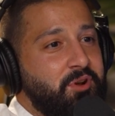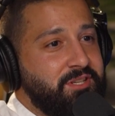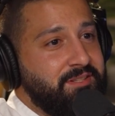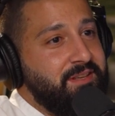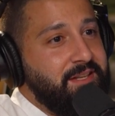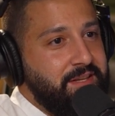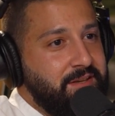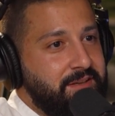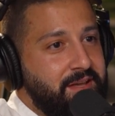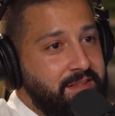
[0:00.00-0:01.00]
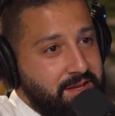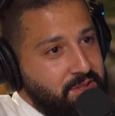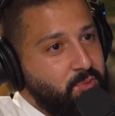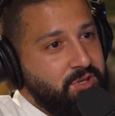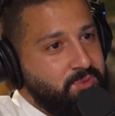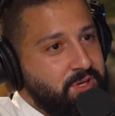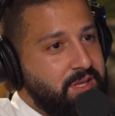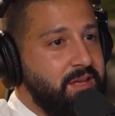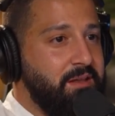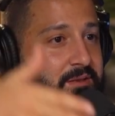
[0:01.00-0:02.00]
our project to India, and they're the ones
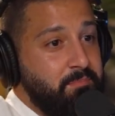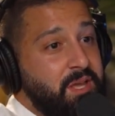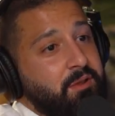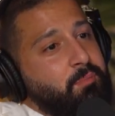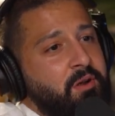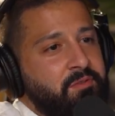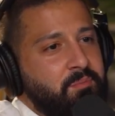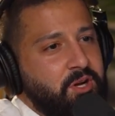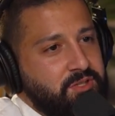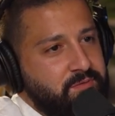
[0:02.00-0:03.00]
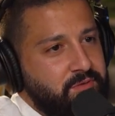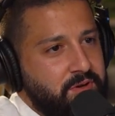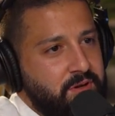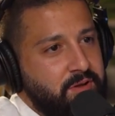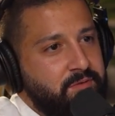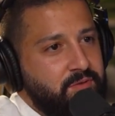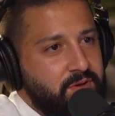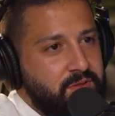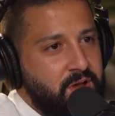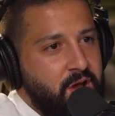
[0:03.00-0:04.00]
working, and a bigger profit margin for
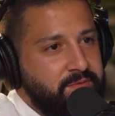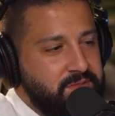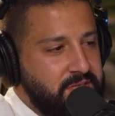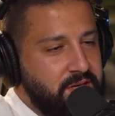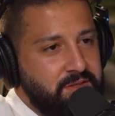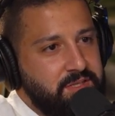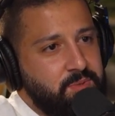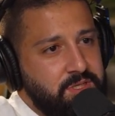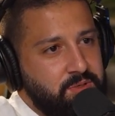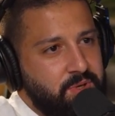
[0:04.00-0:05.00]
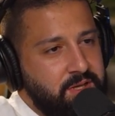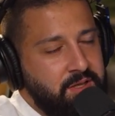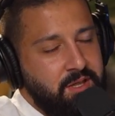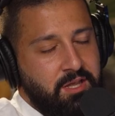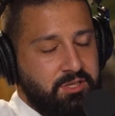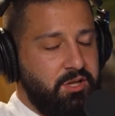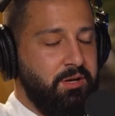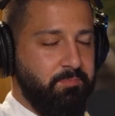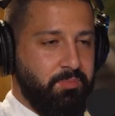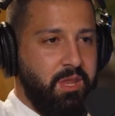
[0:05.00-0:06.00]
the office here in this region, right? So